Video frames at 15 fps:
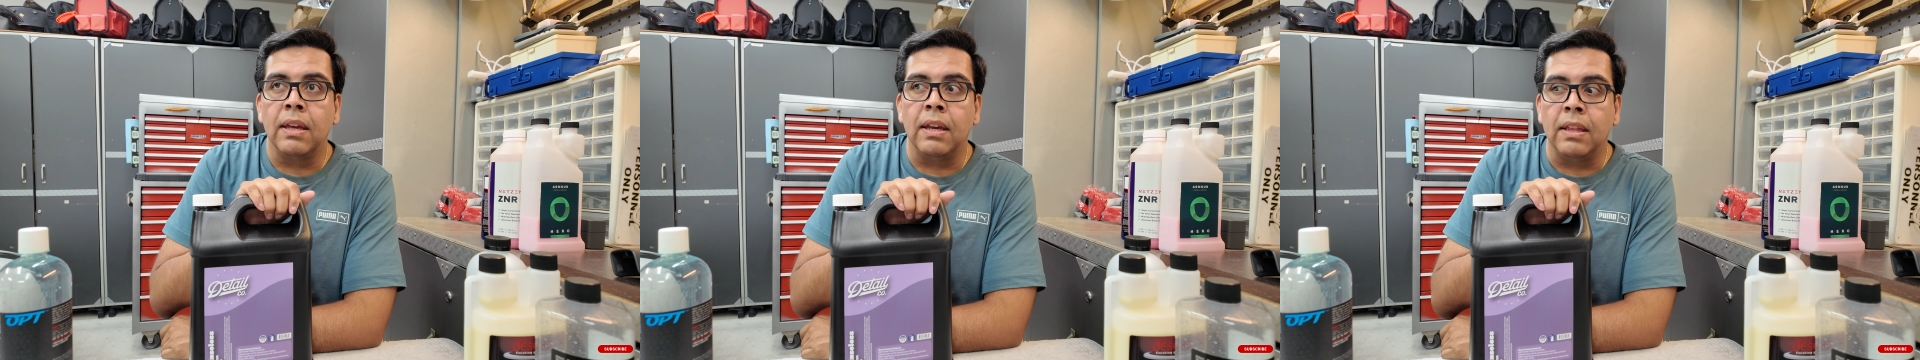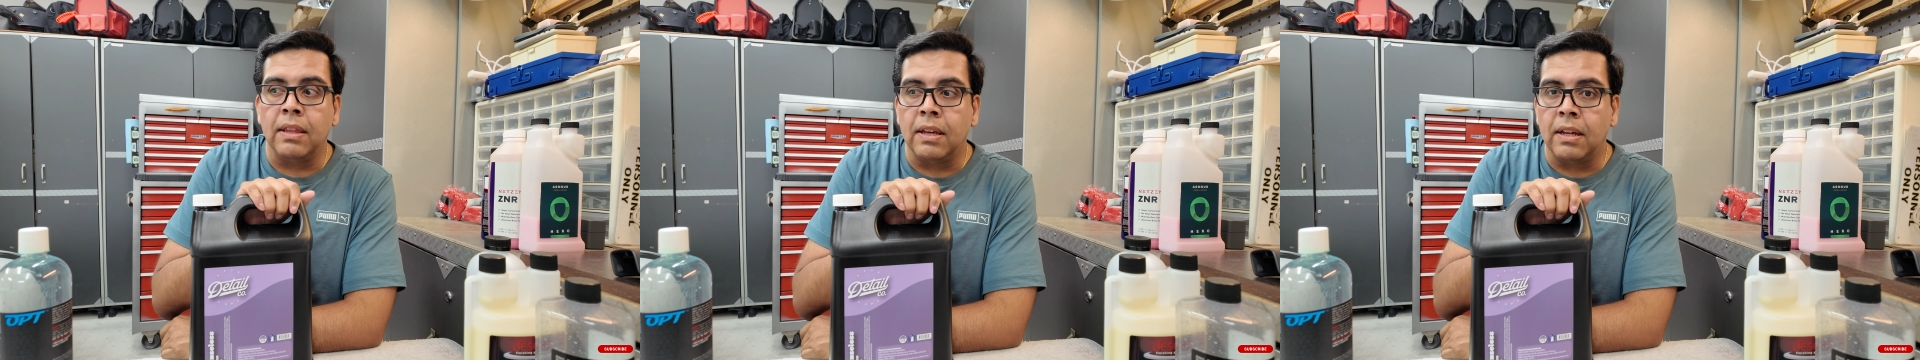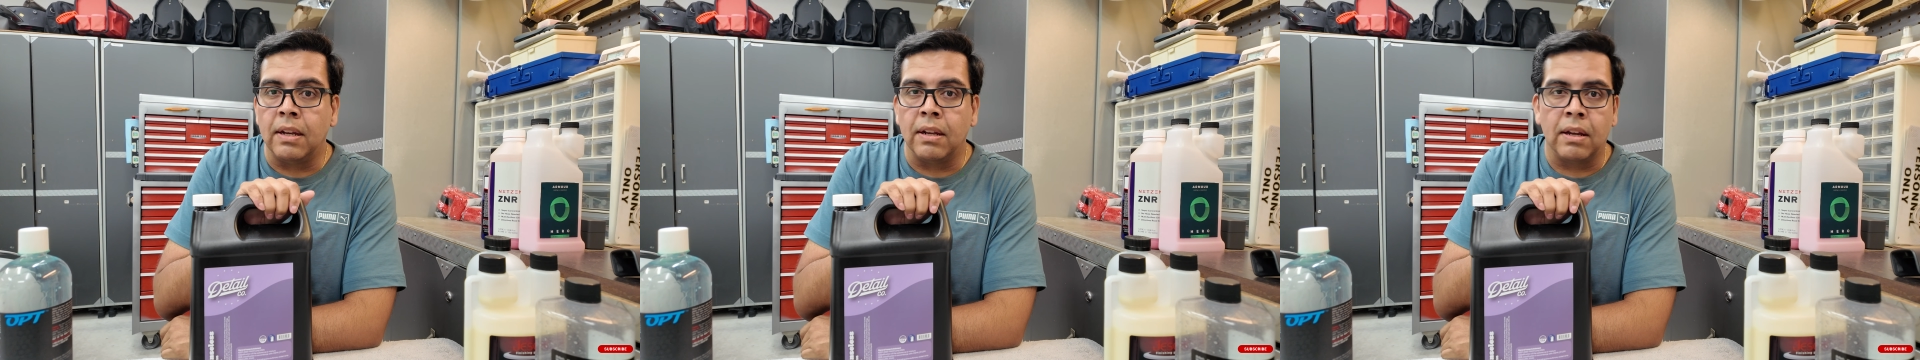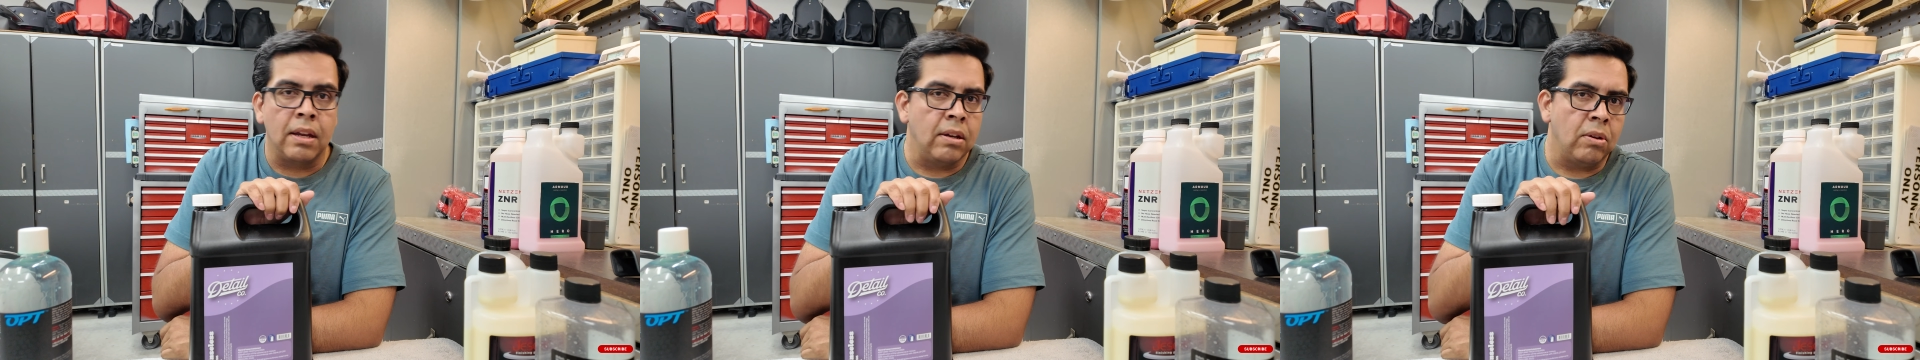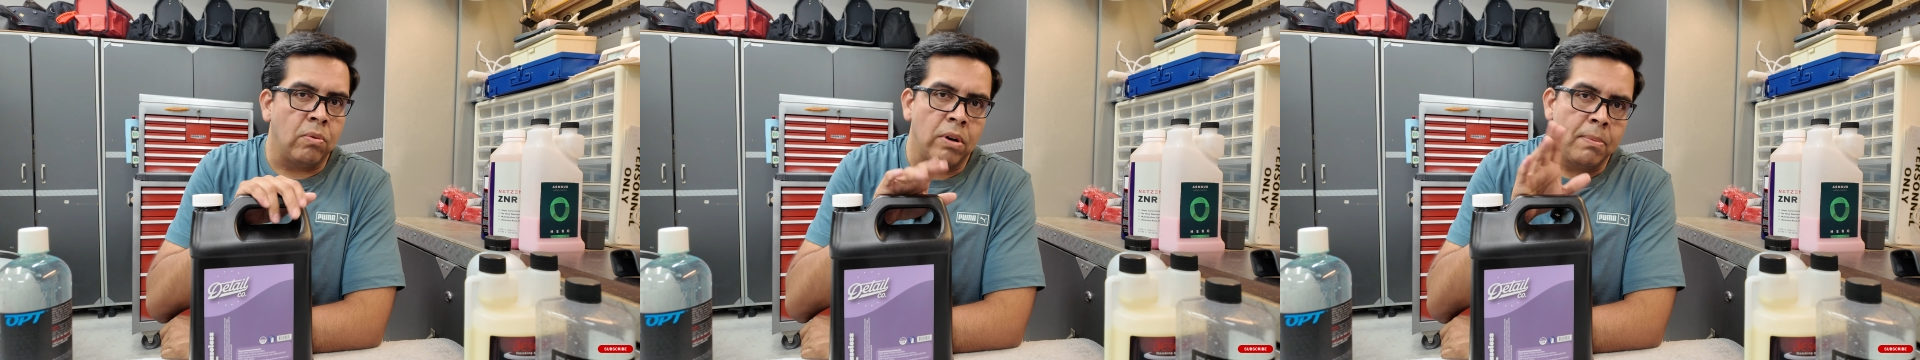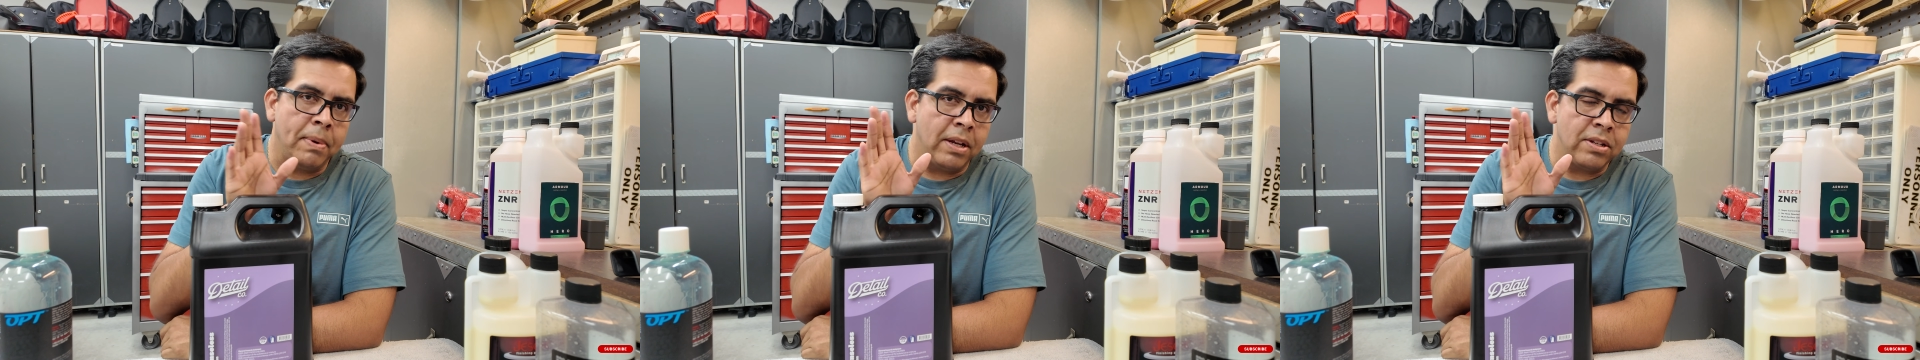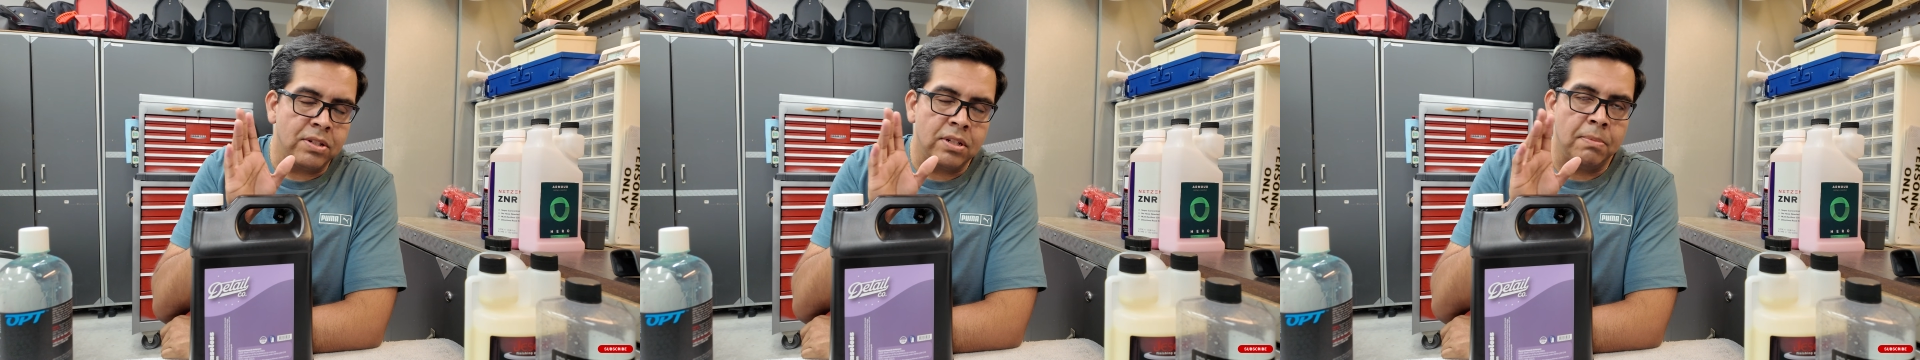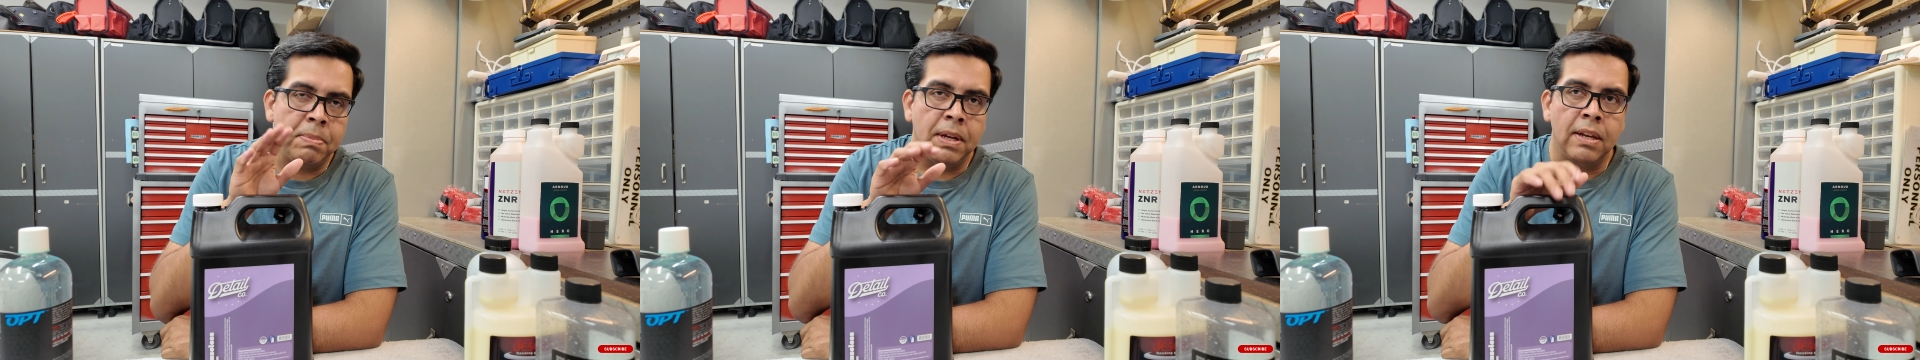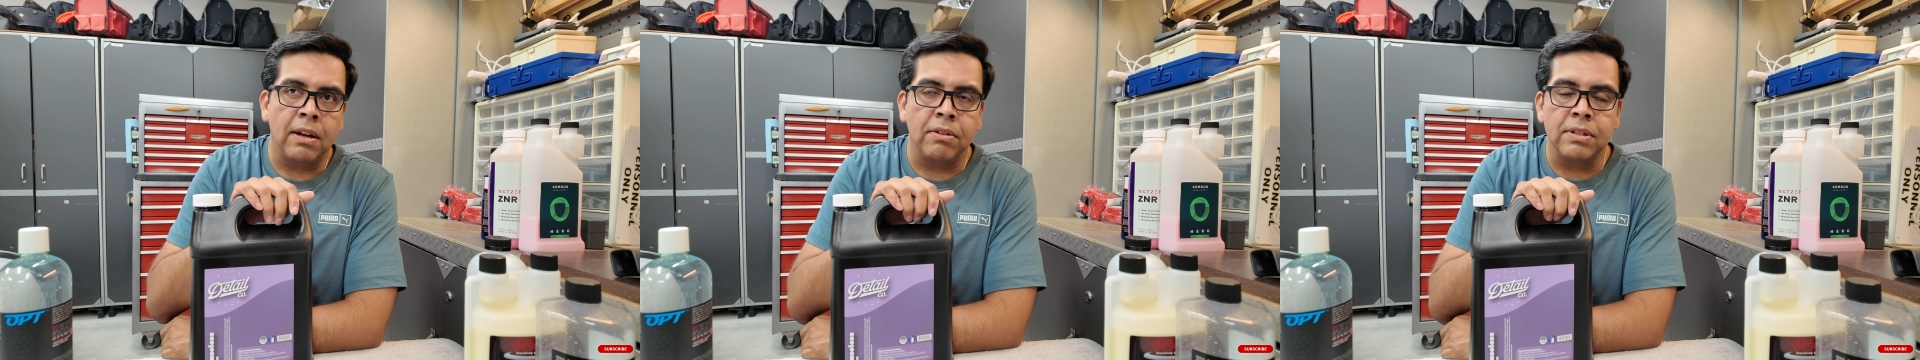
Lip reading: And then again, don't worry about shipping.